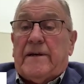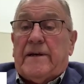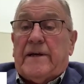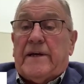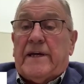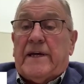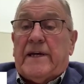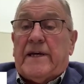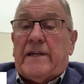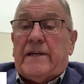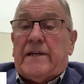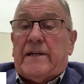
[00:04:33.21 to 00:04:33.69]

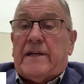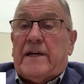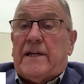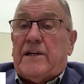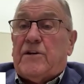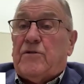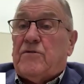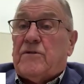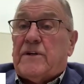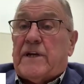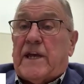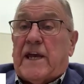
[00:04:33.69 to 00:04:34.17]
and uh,
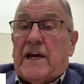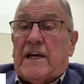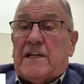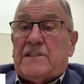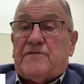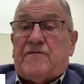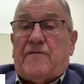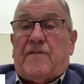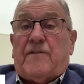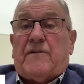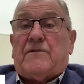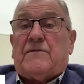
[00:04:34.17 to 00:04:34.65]
no
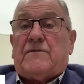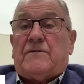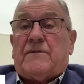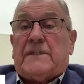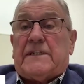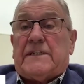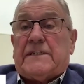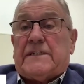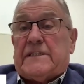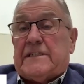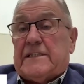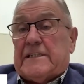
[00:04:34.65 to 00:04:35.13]
cash flow.
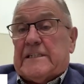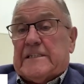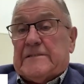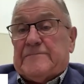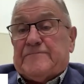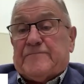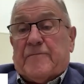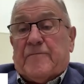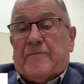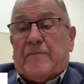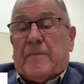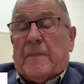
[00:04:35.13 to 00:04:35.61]
And uh,
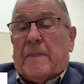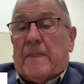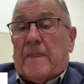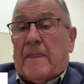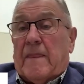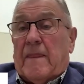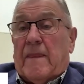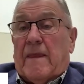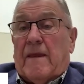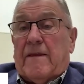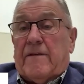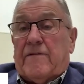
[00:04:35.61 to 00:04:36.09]

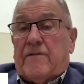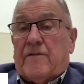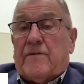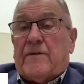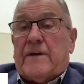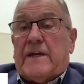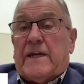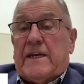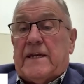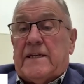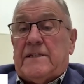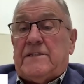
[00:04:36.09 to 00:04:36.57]
so
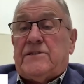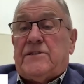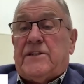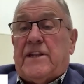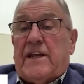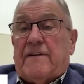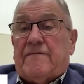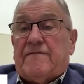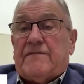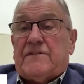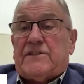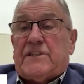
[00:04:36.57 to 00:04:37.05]
it's
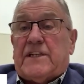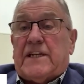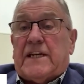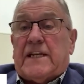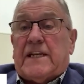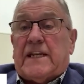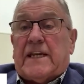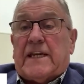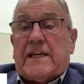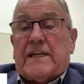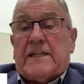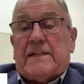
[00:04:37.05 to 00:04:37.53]

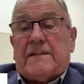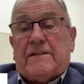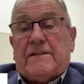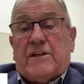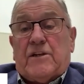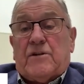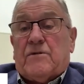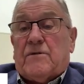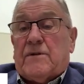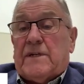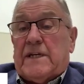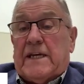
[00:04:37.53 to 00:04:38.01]
devastating. And, you
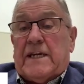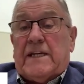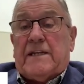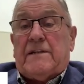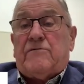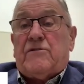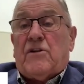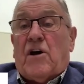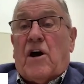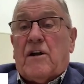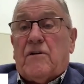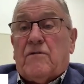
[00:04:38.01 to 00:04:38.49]
know, it
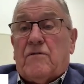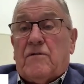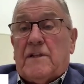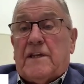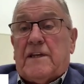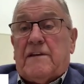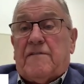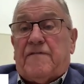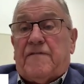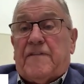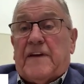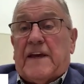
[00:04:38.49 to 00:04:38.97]
not
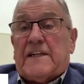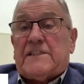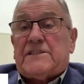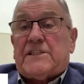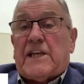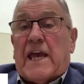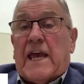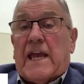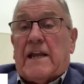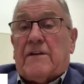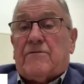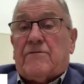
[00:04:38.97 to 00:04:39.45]
only affects
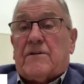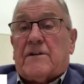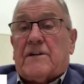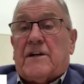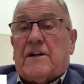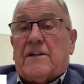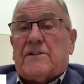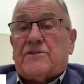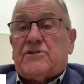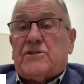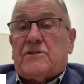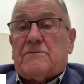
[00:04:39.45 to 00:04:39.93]

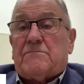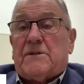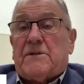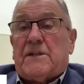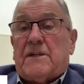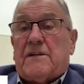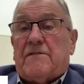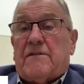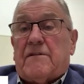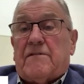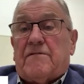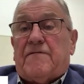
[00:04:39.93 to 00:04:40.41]
agriculture, but
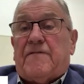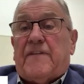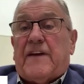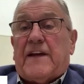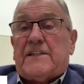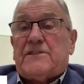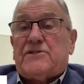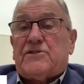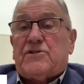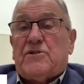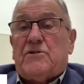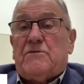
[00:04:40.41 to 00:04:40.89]
it
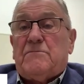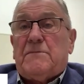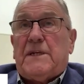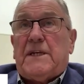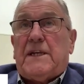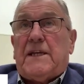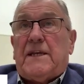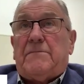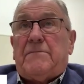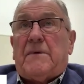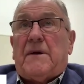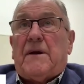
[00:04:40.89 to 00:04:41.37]
affects so
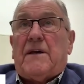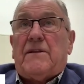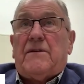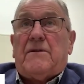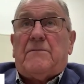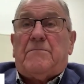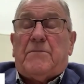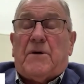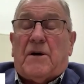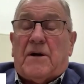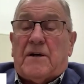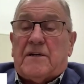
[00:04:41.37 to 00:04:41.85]
many other
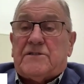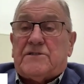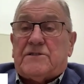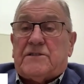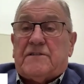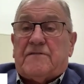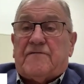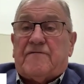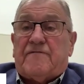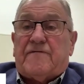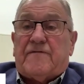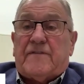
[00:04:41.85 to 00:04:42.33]
parts
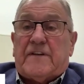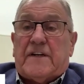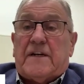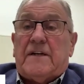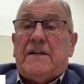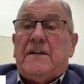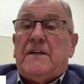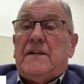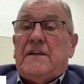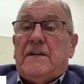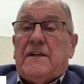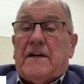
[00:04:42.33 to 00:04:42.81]
of, uh,
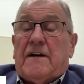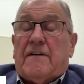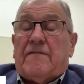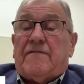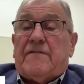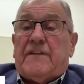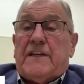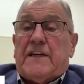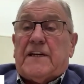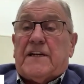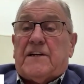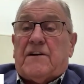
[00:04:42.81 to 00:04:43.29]
of
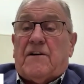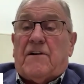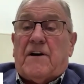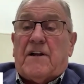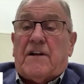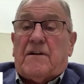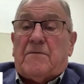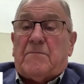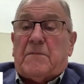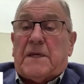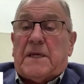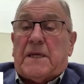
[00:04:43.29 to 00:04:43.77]
the
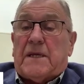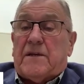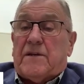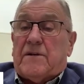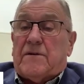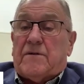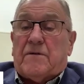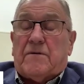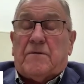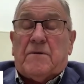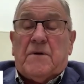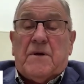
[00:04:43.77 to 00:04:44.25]
economy. You
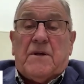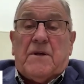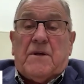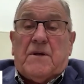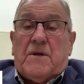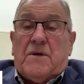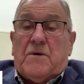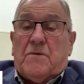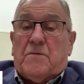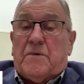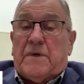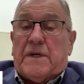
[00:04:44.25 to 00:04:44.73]
know,
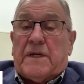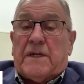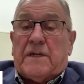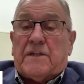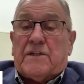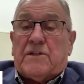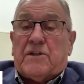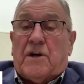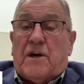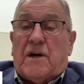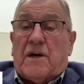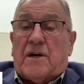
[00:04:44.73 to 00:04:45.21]
we can
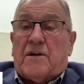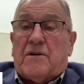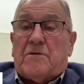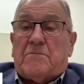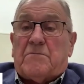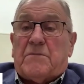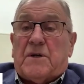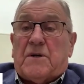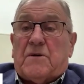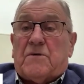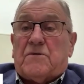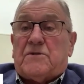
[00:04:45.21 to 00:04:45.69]
talk
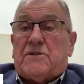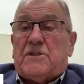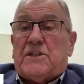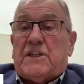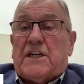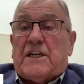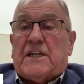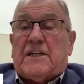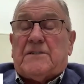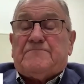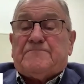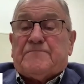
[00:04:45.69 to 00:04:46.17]
about,
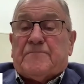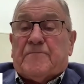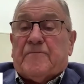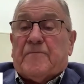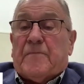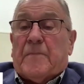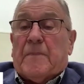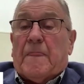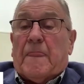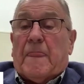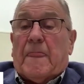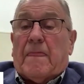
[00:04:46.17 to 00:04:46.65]
uh,
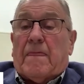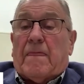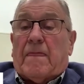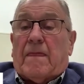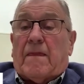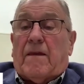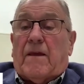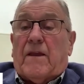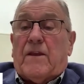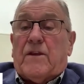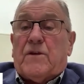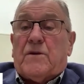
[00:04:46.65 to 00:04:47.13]

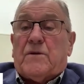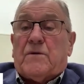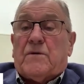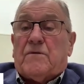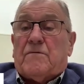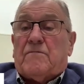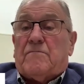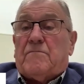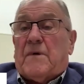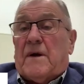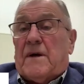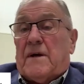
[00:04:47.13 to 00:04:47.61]
you
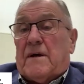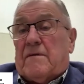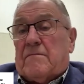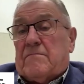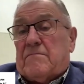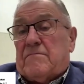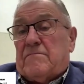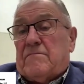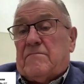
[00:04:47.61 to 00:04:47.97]
know, uh,